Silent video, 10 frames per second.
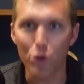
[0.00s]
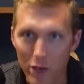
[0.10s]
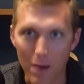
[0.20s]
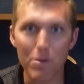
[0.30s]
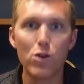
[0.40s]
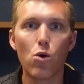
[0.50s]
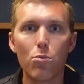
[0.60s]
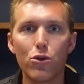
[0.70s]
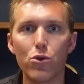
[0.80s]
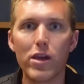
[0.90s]
you can't be
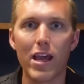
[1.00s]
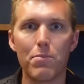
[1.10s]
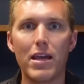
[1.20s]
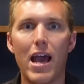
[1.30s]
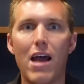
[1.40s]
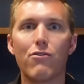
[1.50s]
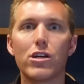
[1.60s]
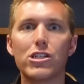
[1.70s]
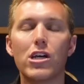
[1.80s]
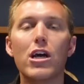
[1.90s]
normal, you can't be
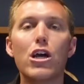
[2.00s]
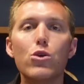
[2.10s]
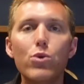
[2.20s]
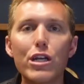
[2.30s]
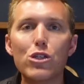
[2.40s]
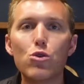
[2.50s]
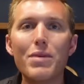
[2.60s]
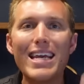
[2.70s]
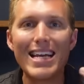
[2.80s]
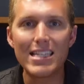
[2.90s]
average. You need to
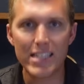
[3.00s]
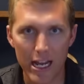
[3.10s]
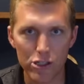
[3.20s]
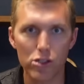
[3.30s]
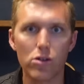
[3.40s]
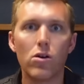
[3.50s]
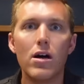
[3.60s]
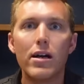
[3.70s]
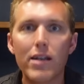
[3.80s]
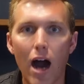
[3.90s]
be intentional,
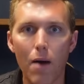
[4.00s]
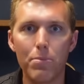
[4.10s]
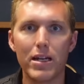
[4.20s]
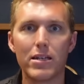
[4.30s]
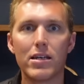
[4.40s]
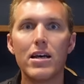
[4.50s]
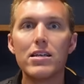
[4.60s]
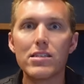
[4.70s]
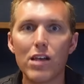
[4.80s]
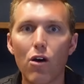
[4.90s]
competent,
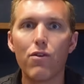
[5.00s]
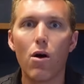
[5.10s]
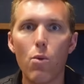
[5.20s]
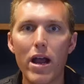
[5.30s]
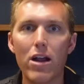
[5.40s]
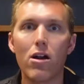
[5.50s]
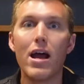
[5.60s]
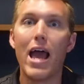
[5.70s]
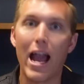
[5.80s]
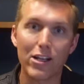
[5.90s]
self-aware,
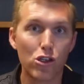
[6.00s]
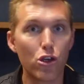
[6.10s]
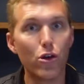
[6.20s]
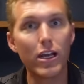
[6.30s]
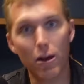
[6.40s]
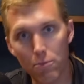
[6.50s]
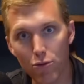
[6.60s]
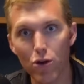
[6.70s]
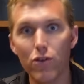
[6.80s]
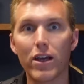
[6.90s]
executing and
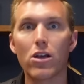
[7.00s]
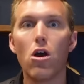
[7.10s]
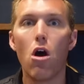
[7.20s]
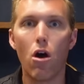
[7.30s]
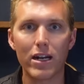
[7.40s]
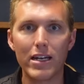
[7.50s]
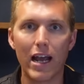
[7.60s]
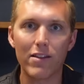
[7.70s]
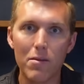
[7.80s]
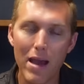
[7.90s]
improving on a
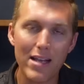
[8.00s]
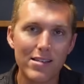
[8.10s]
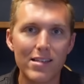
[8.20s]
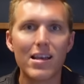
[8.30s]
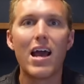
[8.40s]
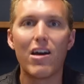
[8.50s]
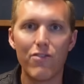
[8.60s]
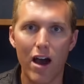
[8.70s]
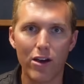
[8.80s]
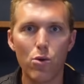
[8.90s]
daily basis,
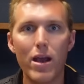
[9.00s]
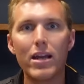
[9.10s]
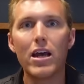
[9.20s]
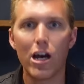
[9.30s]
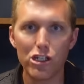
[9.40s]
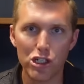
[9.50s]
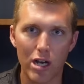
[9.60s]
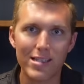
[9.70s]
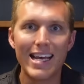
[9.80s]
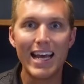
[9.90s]
evaluate,
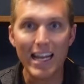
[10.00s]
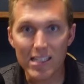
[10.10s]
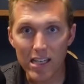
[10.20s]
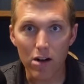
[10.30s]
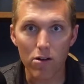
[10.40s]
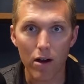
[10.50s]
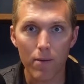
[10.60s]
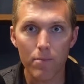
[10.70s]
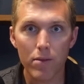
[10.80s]
adjust, et cetera.